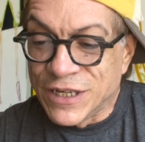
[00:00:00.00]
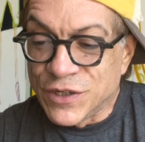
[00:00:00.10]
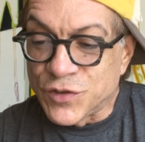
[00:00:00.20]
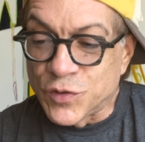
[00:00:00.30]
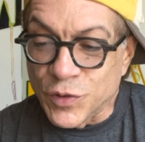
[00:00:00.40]

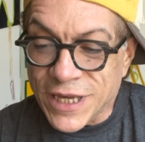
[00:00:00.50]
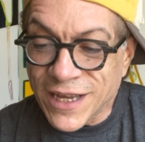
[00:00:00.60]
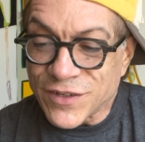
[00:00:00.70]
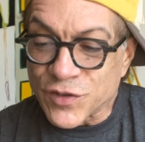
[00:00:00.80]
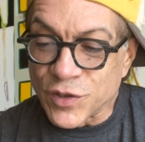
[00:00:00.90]
So
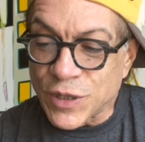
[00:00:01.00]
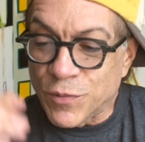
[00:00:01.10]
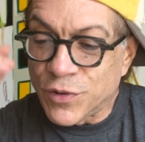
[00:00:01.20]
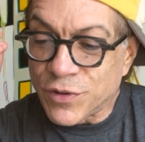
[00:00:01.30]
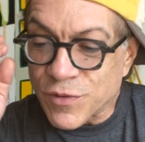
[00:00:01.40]
there
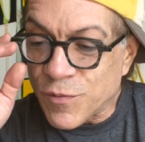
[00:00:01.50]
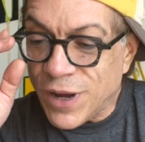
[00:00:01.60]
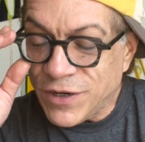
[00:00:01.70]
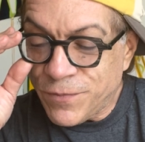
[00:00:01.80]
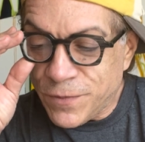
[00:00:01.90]
were
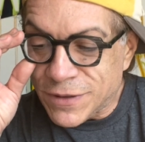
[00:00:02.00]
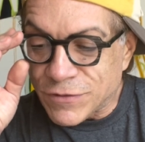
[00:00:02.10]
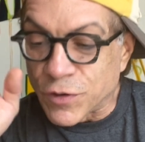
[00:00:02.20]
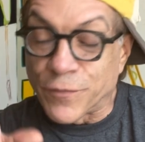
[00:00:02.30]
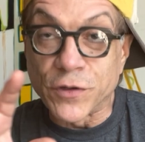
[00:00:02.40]
quite a few.
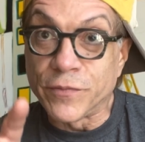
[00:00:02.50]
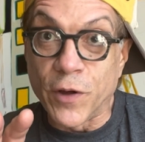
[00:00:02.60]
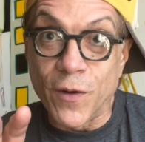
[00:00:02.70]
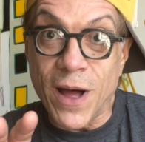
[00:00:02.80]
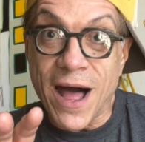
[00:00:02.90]
So first of
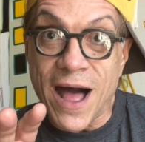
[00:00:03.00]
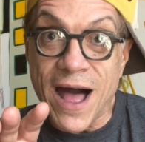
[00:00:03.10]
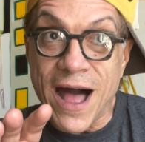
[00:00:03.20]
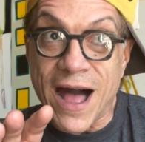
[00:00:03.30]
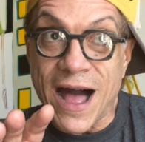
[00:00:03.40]
all,
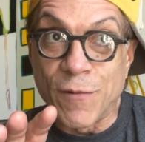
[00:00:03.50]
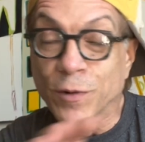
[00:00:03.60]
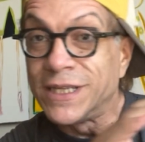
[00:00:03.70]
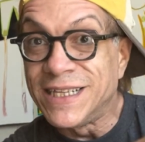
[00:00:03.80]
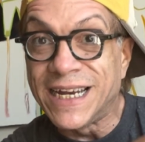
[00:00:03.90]

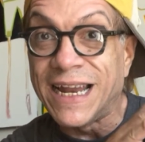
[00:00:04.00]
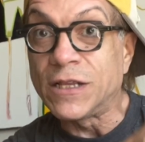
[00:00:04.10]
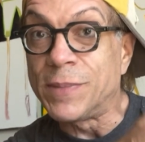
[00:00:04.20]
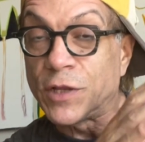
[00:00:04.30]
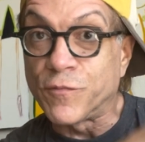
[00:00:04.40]
one thing that I liked
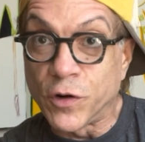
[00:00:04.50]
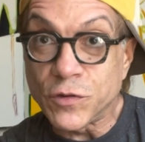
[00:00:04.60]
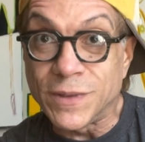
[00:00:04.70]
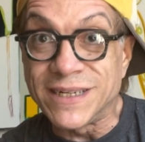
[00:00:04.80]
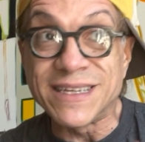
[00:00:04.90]
about the
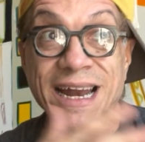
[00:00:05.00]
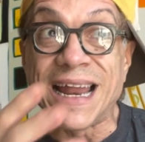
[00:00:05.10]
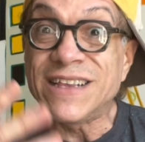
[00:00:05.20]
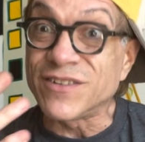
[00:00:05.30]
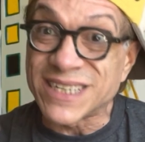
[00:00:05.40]
first one is that I
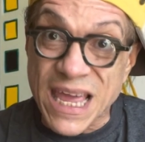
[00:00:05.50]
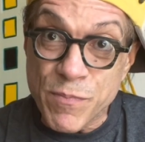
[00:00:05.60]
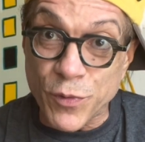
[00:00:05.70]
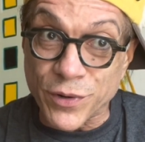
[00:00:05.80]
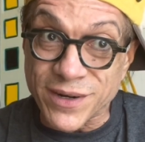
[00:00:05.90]
liked the
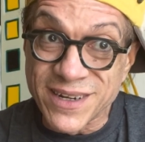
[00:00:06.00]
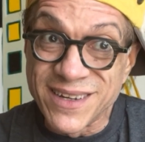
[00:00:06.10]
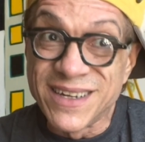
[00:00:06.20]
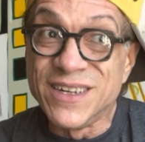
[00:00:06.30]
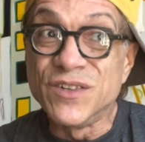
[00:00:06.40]
skateboard.
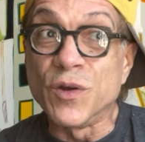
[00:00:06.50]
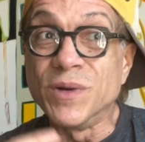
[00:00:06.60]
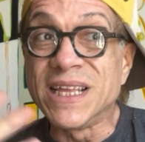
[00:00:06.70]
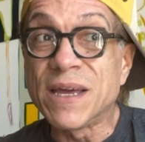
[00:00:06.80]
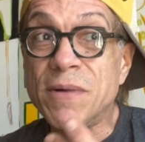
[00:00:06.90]
So
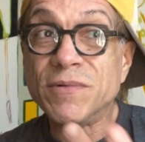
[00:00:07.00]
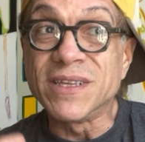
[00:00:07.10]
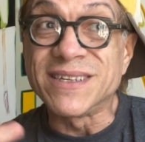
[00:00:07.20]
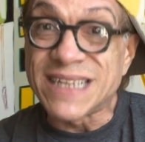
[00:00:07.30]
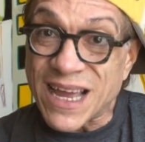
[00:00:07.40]
when they came out with
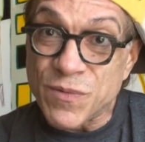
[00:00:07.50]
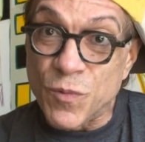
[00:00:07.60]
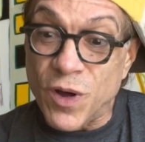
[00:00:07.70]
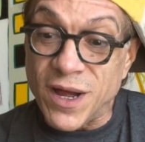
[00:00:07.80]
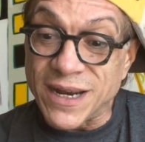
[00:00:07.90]
the second
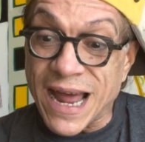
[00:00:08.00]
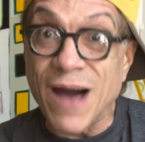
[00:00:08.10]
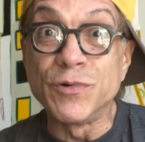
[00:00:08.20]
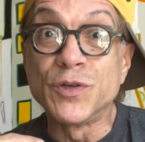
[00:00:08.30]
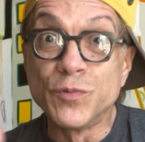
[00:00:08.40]
one, I
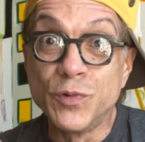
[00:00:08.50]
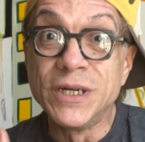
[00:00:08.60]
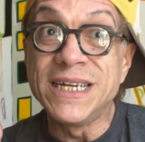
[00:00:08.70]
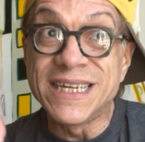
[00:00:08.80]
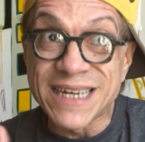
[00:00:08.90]
was
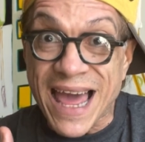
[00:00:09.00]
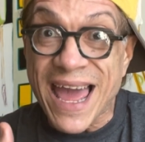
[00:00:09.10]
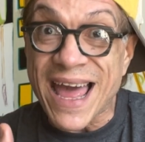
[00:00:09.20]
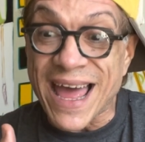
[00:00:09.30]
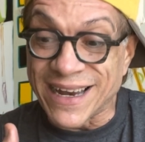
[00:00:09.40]
really
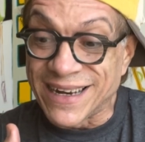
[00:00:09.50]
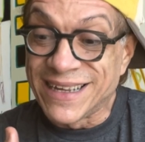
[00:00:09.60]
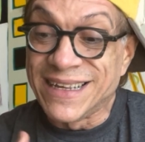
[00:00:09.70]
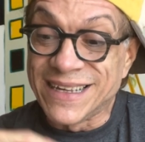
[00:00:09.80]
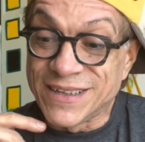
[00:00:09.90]
glad
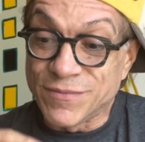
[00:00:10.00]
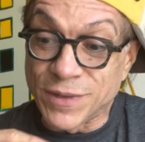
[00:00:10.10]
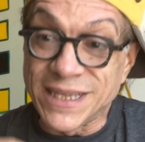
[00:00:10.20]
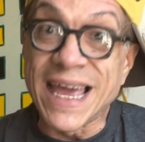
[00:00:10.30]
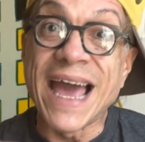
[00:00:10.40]

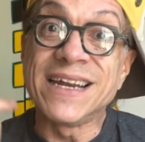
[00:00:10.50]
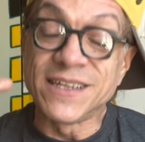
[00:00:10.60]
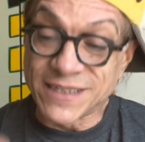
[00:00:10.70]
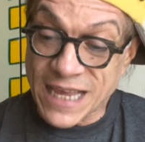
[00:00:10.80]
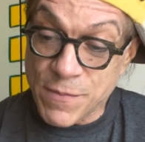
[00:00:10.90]
when they added
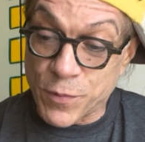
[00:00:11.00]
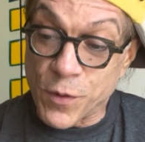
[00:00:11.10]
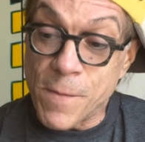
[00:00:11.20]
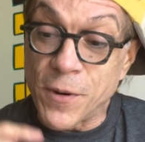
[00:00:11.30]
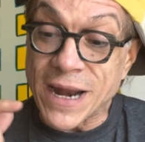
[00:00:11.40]
the
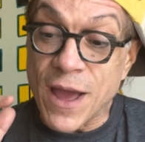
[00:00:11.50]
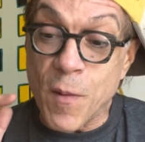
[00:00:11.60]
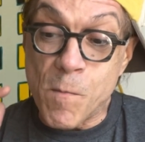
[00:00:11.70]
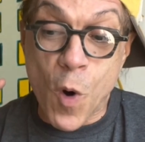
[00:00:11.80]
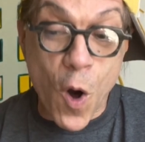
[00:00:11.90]
skateboard, but
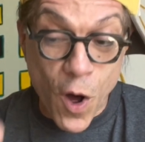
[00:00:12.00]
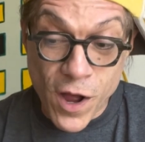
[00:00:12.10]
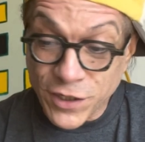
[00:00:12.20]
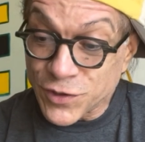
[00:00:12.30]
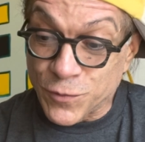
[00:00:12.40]
I'm
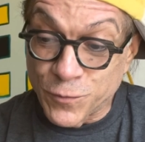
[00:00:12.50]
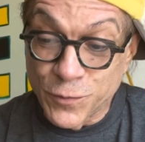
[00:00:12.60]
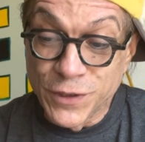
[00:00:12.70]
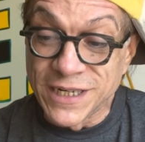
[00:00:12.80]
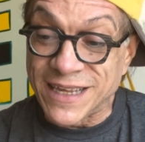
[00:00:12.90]
also
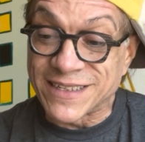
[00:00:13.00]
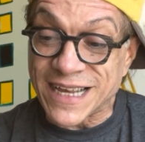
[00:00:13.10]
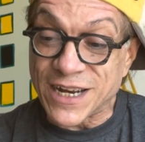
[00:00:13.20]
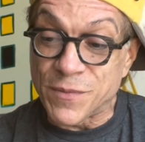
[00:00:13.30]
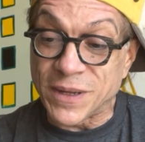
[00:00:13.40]
really
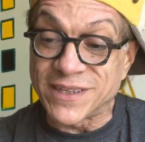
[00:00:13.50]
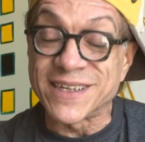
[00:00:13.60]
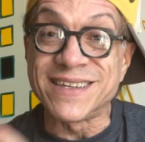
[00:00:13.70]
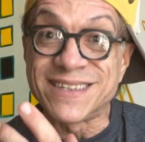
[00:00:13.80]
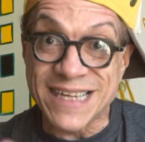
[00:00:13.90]
excited about the
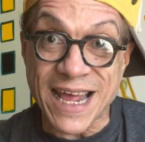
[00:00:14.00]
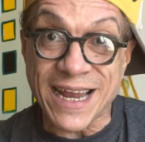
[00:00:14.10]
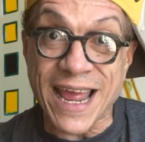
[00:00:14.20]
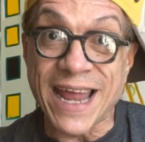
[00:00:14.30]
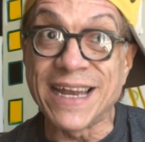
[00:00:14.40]

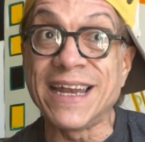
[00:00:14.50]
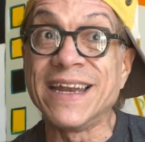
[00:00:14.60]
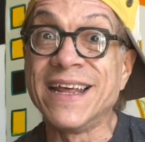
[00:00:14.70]
cassette and